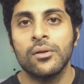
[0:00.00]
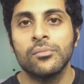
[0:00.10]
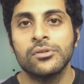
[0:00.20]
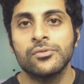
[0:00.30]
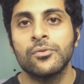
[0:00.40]

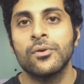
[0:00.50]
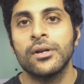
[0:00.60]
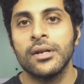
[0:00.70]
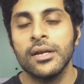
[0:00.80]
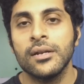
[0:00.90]
almost
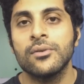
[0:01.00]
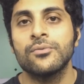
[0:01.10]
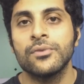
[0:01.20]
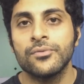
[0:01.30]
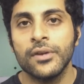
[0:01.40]
14 to
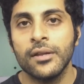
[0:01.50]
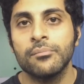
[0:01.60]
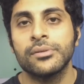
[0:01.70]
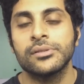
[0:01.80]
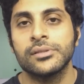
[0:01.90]

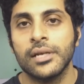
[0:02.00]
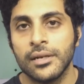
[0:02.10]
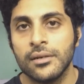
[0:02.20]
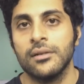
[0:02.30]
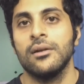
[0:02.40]

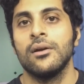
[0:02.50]
15%